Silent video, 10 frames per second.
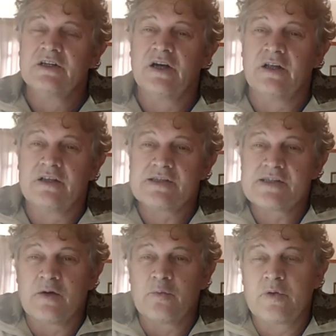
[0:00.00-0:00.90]
Uh, this
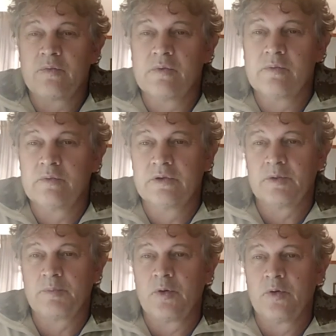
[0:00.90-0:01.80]
time we will
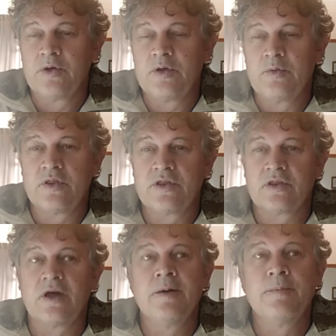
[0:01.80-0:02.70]
deploy with
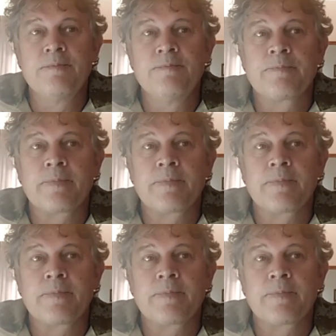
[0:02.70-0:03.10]
um,